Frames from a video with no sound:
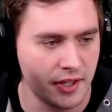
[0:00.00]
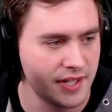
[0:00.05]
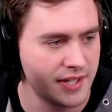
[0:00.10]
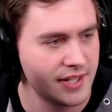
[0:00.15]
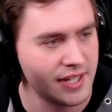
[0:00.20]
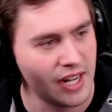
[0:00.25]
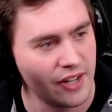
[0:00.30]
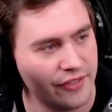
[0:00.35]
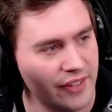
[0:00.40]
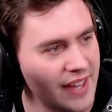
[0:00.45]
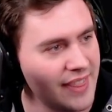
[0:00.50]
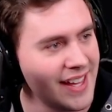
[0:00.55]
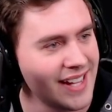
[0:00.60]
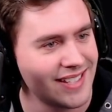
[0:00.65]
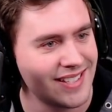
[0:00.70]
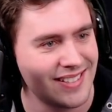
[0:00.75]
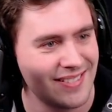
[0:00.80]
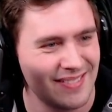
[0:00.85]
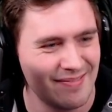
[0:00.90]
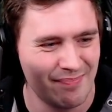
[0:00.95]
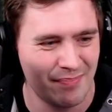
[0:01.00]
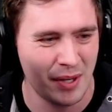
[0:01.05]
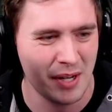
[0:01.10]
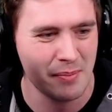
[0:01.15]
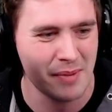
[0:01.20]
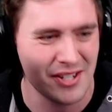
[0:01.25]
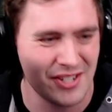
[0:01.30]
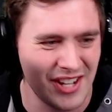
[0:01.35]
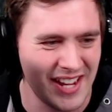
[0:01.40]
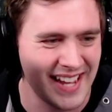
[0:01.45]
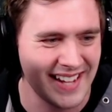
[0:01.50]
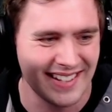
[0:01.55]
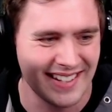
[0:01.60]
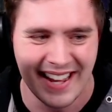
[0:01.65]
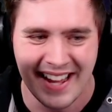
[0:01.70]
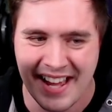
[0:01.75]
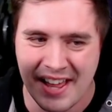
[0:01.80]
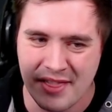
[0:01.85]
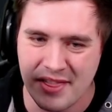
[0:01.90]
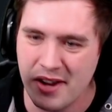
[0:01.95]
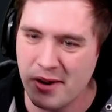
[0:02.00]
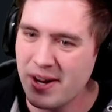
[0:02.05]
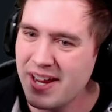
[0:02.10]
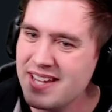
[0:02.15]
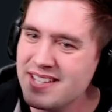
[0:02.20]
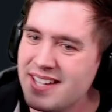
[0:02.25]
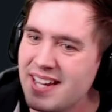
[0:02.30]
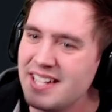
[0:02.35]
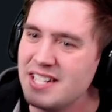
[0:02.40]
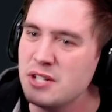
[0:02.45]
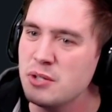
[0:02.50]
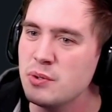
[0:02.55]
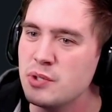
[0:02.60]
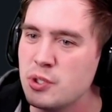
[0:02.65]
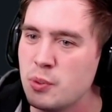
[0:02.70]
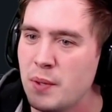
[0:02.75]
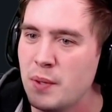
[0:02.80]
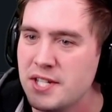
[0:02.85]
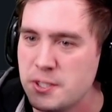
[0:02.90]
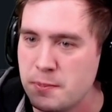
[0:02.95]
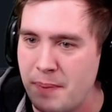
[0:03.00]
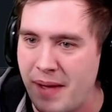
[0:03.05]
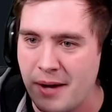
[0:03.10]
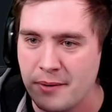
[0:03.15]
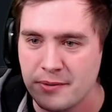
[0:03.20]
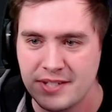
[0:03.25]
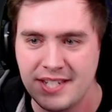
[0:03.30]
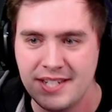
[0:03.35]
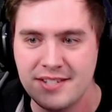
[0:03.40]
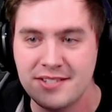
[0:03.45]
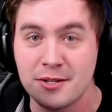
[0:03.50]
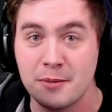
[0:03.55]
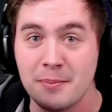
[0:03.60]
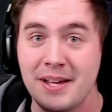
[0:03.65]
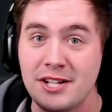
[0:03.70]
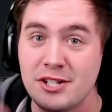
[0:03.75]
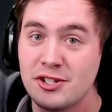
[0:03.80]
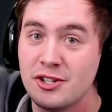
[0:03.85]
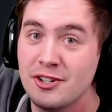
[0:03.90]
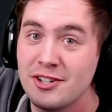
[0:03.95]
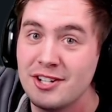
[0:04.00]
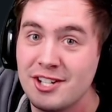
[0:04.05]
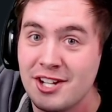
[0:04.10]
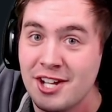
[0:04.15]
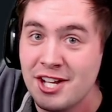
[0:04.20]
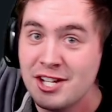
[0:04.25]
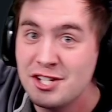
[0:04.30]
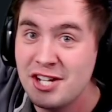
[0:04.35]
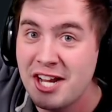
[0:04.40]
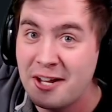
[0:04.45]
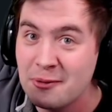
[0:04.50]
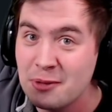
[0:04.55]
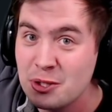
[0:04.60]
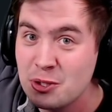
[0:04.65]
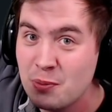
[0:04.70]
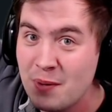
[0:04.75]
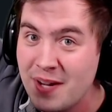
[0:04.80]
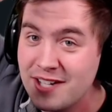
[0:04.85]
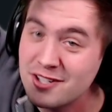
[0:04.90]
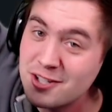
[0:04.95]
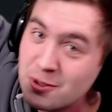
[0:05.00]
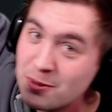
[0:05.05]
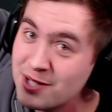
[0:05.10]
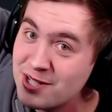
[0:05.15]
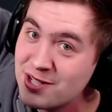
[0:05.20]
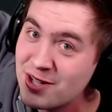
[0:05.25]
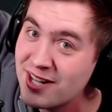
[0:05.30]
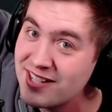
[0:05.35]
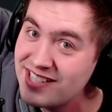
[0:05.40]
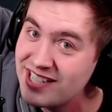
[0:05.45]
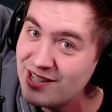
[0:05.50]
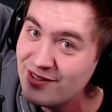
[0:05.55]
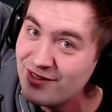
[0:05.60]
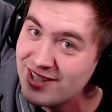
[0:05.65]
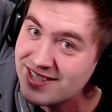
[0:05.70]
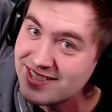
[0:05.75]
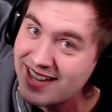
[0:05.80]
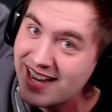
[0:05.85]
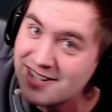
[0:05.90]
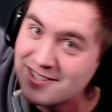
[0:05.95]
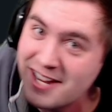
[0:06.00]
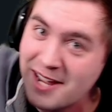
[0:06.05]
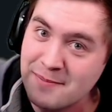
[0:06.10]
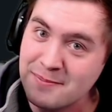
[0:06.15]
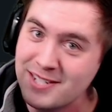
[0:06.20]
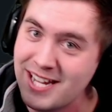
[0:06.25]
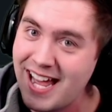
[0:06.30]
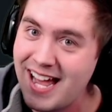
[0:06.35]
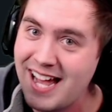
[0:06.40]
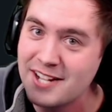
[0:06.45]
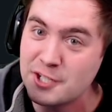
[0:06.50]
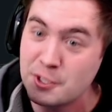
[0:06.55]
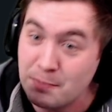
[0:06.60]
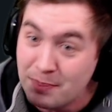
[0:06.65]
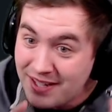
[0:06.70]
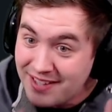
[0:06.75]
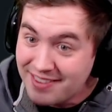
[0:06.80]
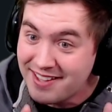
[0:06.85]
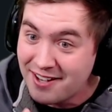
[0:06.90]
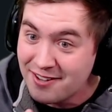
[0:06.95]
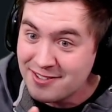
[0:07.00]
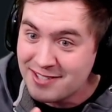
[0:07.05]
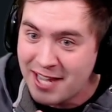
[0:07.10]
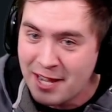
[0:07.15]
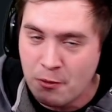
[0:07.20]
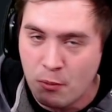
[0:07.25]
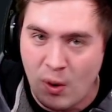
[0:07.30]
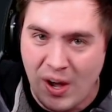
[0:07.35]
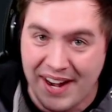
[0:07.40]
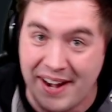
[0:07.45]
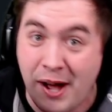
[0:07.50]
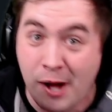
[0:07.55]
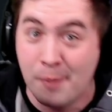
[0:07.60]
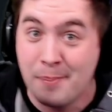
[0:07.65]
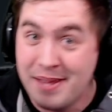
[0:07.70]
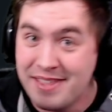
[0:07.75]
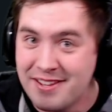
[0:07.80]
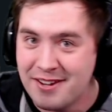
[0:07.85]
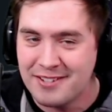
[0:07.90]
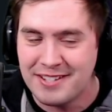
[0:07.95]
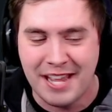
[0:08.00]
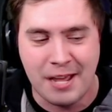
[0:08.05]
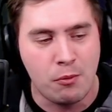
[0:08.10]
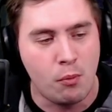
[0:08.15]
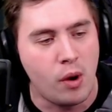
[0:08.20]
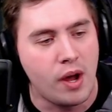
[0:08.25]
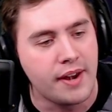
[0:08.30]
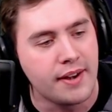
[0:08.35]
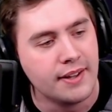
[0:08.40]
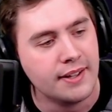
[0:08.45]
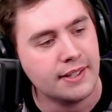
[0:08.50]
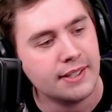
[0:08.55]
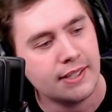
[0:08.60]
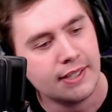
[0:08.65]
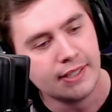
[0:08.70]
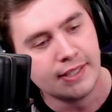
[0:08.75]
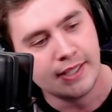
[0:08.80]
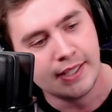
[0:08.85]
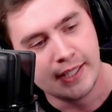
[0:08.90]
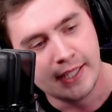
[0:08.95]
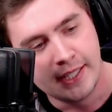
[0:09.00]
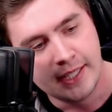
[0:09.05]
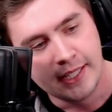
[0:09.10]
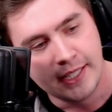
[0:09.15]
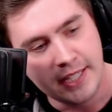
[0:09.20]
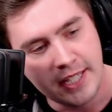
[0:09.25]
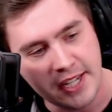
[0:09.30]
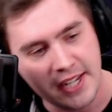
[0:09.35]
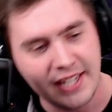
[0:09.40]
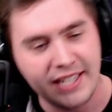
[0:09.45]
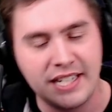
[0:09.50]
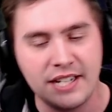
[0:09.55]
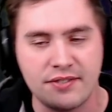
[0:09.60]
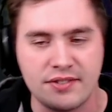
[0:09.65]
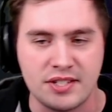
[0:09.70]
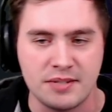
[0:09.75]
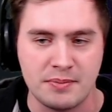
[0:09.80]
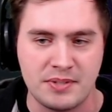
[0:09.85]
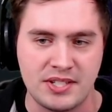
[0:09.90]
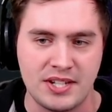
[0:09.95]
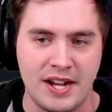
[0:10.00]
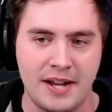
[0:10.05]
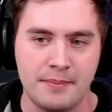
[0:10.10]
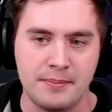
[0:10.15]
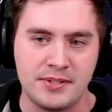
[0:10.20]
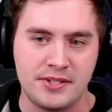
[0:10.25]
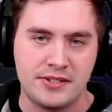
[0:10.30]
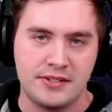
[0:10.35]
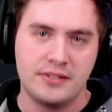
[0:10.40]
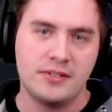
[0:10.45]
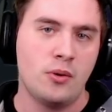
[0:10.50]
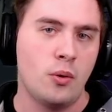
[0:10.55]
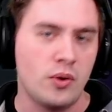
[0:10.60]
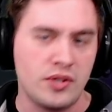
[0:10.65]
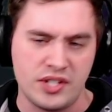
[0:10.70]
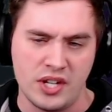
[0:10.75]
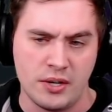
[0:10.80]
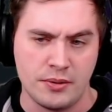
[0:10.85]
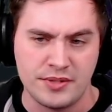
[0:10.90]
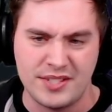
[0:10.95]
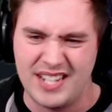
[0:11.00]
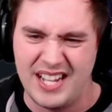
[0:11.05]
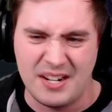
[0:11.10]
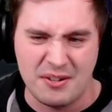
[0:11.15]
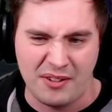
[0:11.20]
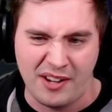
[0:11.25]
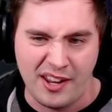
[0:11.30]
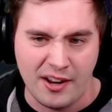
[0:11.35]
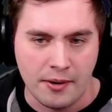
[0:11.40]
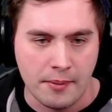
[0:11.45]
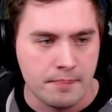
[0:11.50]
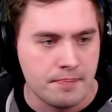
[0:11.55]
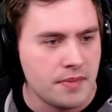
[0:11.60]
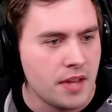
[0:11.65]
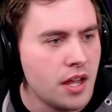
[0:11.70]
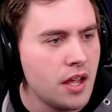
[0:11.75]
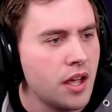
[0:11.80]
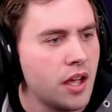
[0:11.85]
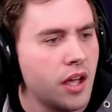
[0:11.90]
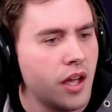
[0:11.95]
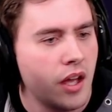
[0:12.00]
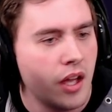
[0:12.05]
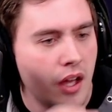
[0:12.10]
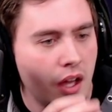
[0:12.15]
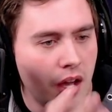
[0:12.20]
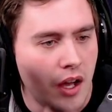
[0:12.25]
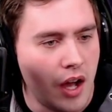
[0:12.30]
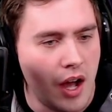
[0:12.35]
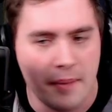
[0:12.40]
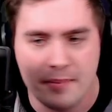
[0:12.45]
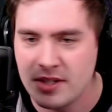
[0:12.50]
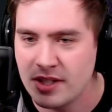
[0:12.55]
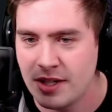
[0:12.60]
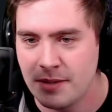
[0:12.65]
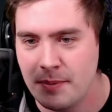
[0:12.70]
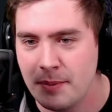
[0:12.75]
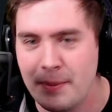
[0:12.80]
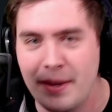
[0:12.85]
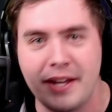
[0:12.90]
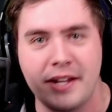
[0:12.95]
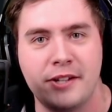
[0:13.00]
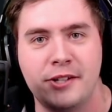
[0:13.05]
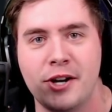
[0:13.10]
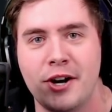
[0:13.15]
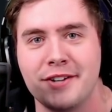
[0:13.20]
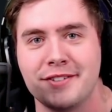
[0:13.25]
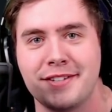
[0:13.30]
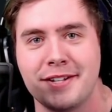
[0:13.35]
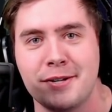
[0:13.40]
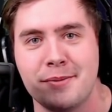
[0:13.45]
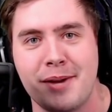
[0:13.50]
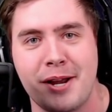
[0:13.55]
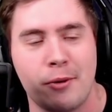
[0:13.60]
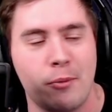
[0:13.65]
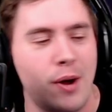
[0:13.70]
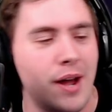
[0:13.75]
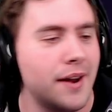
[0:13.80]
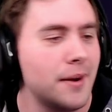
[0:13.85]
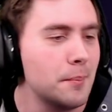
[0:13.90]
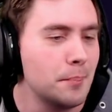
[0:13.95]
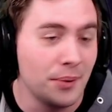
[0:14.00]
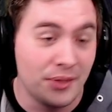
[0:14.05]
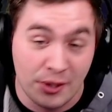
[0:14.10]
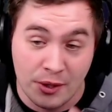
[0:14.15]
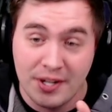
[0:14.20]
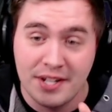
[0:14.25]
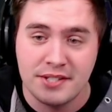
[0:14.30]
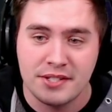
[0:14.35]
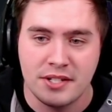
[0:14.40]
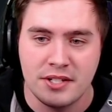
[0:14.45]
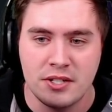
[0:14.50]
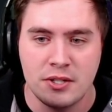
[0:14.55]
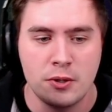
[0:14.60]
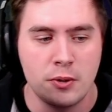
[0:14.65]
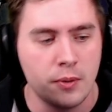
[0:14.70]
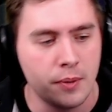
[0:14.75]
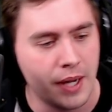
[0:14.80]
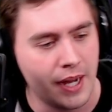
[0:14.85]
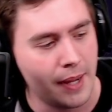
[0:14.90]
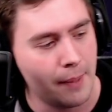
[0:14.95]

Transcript: stuff, and that's pretty much it. There is a new Twitch bounty, so make sure to check out the Twitch, twitch dot t v slash M Tashed. Be there day one. I'll be there day one. You can gift some subs or don't. I don't care. I'm just going to be making content no matter what. But there is a new uh,